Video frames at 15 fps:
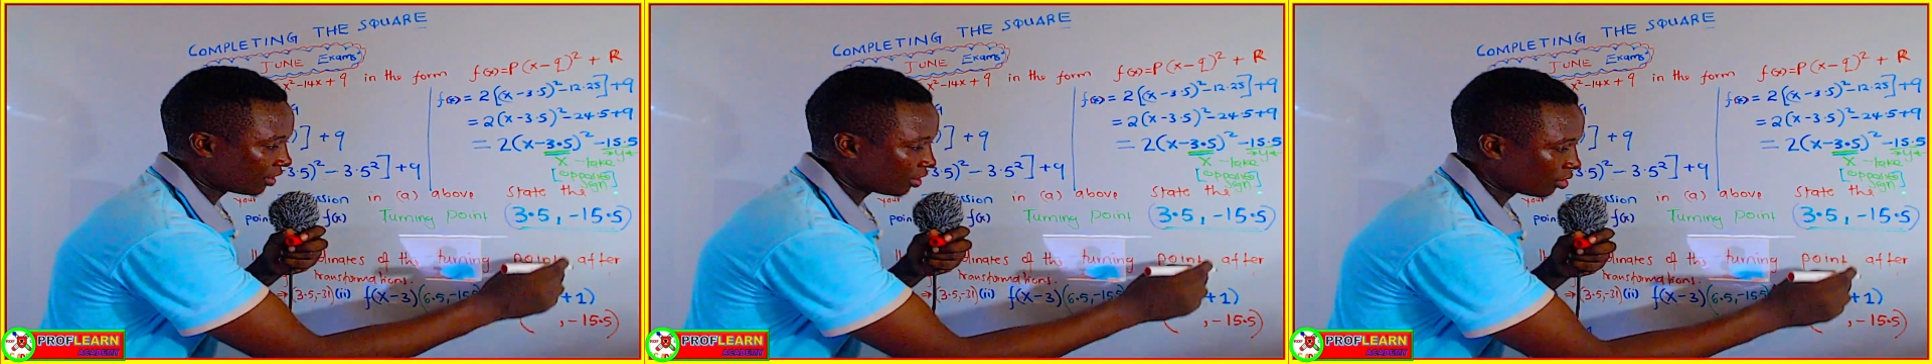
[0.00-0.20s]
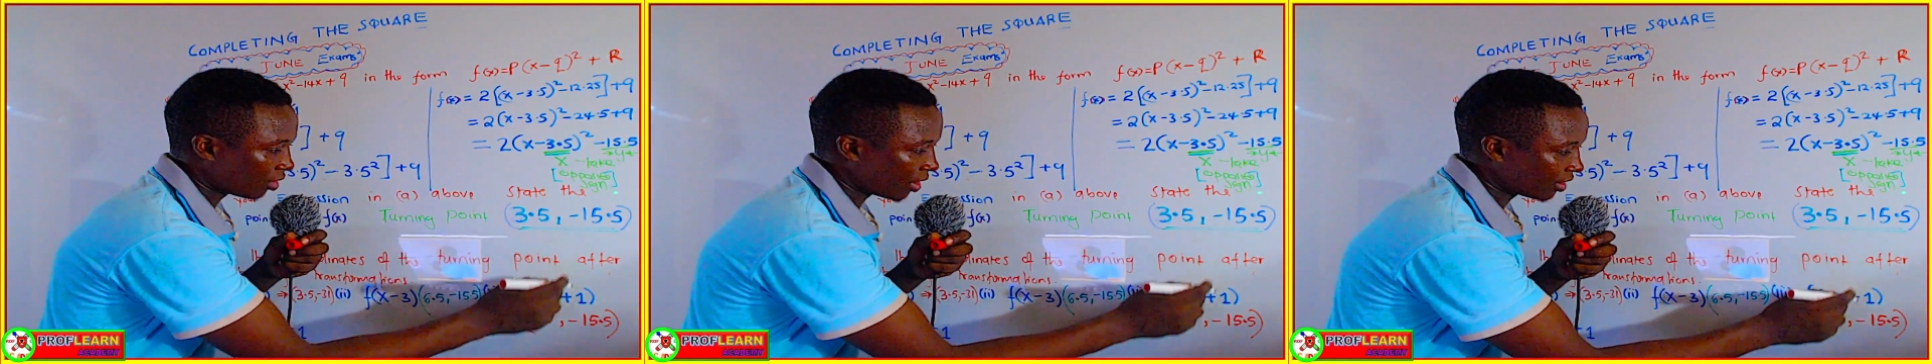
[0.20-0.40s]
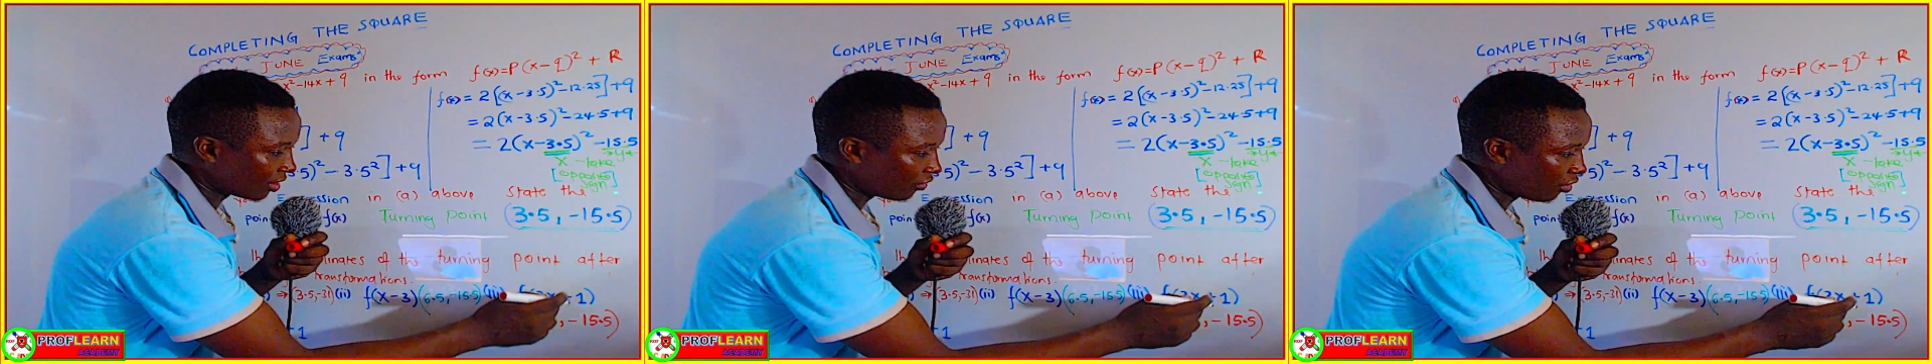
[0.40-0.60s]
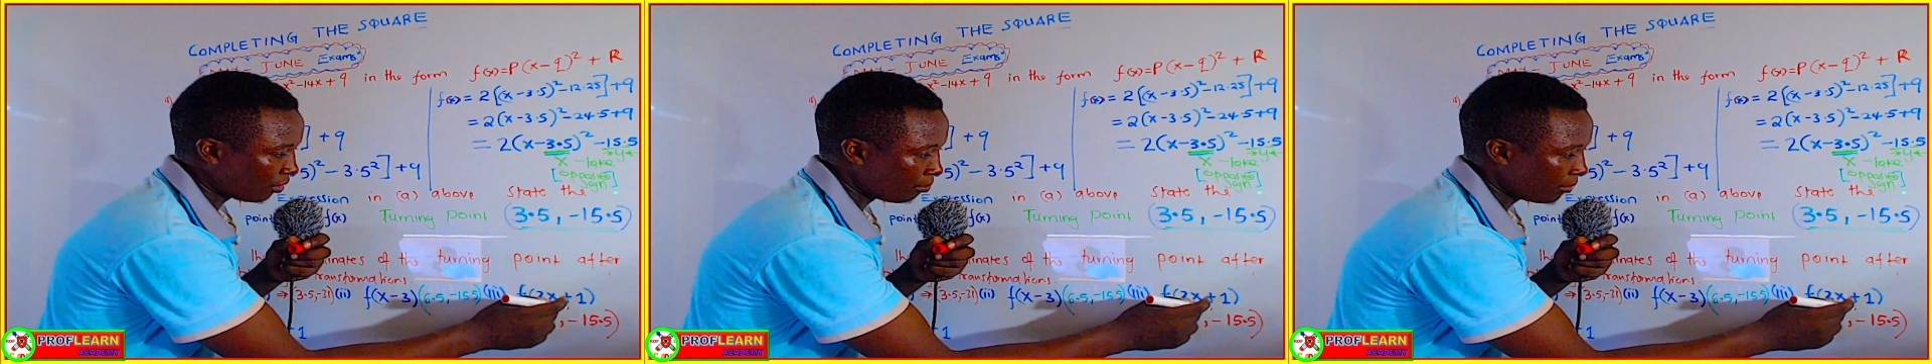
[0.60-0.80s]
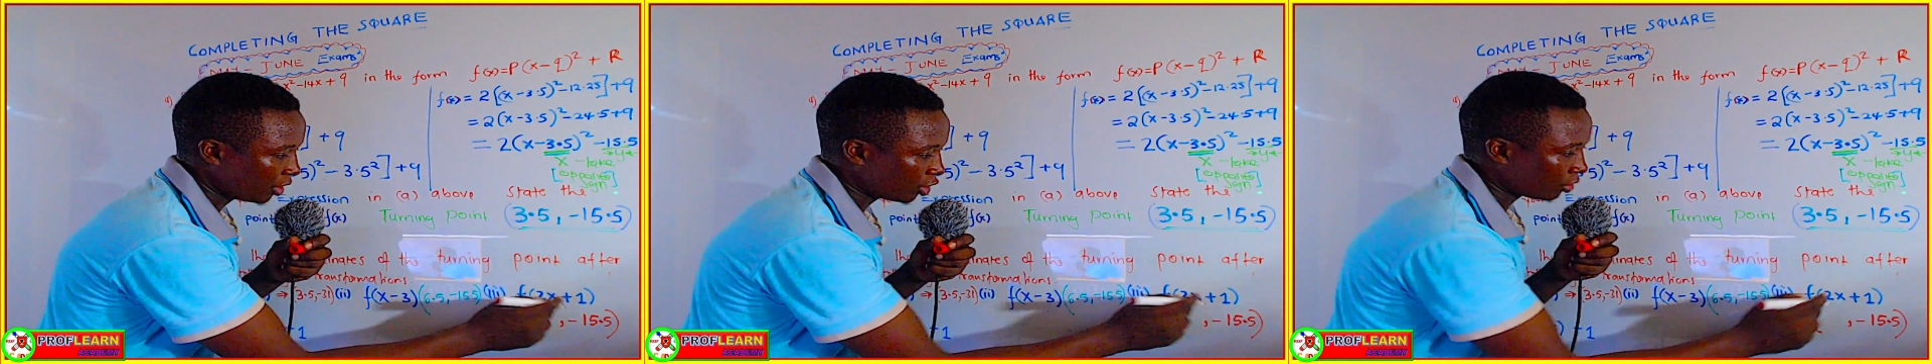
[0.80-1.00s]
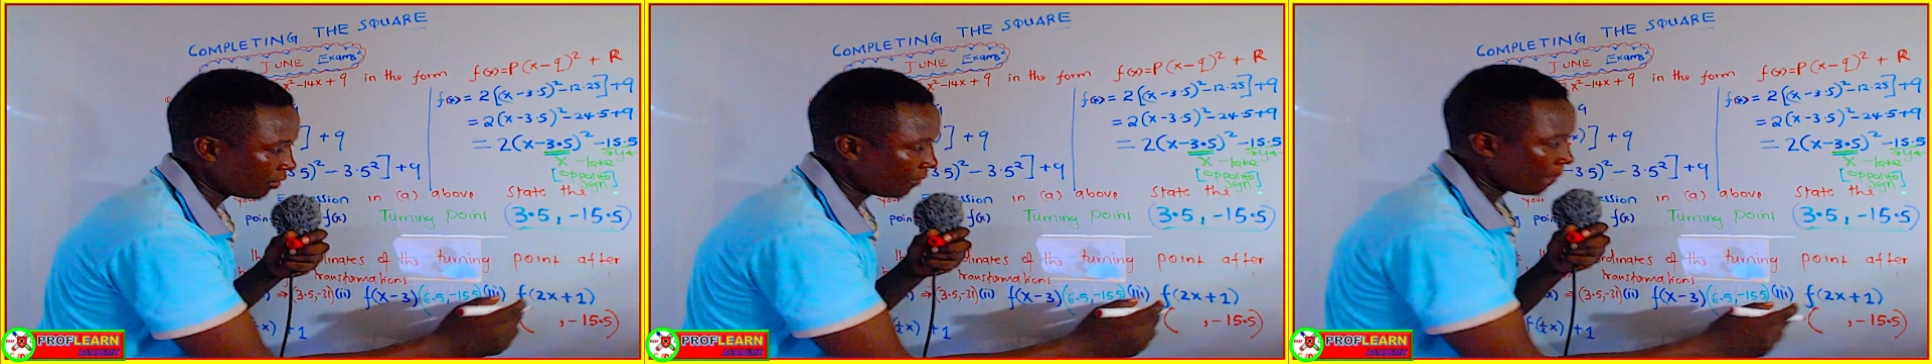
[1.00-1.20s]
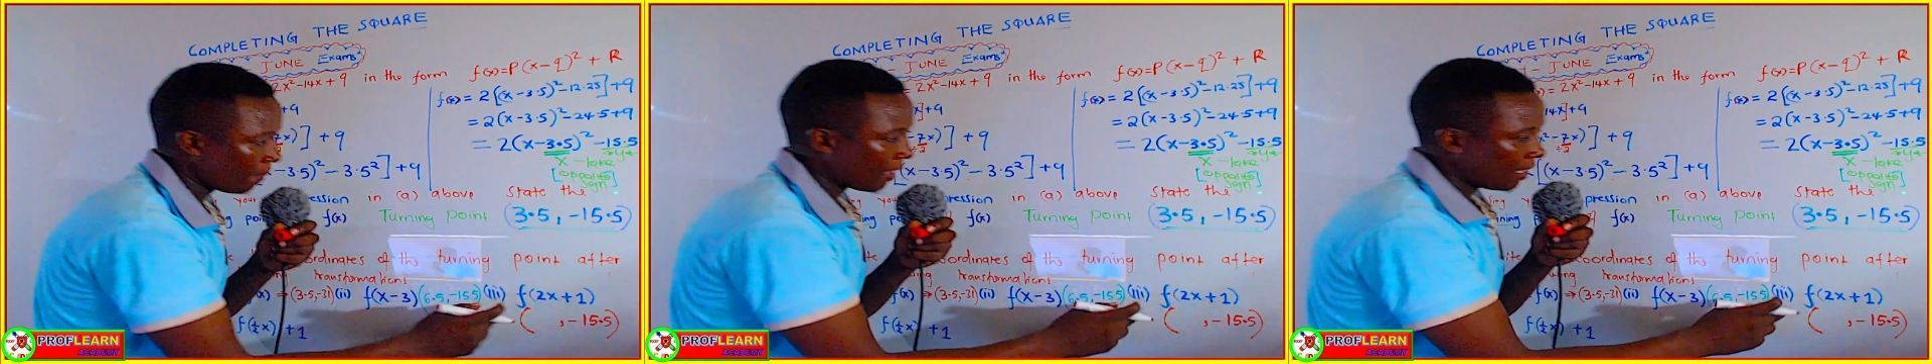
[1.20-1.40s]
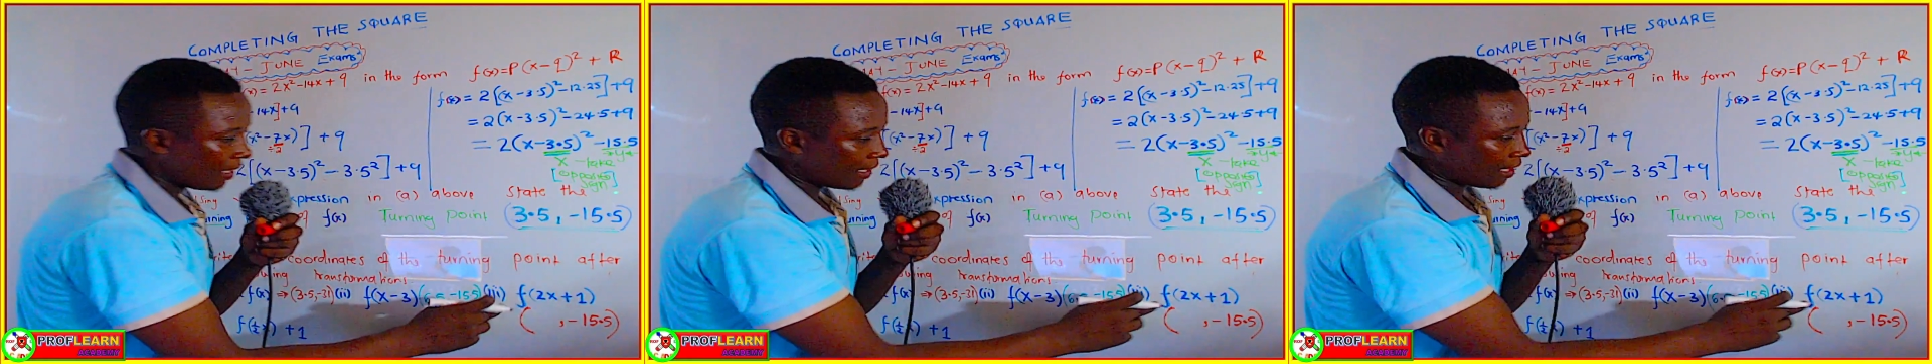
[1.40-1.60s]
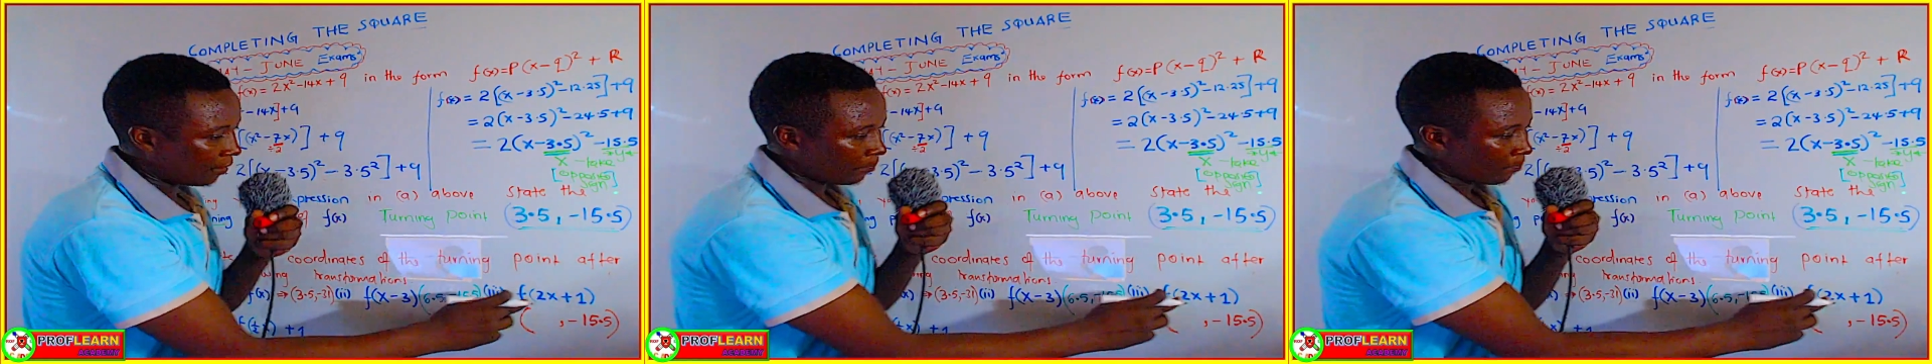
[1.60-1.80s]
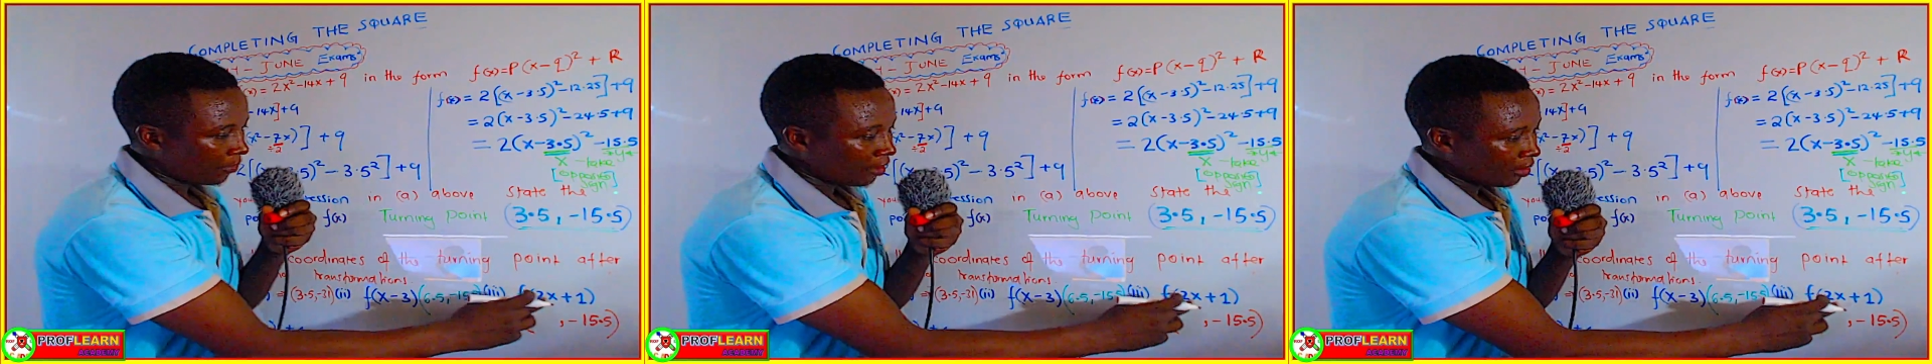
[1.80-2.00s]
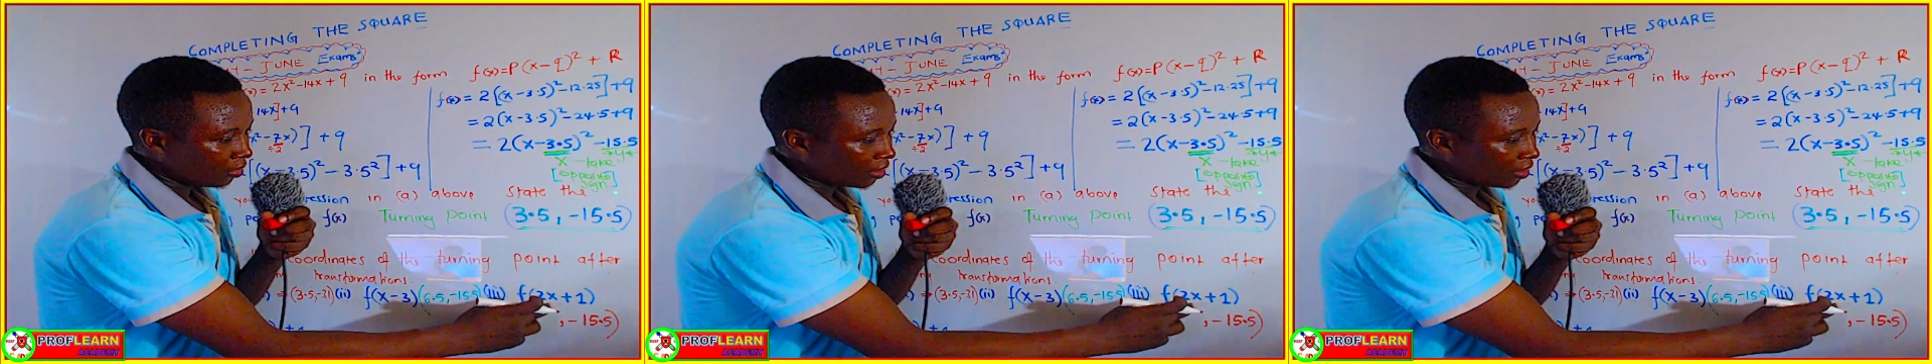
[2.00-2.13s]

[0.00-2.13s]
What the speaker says: transformation. Now, you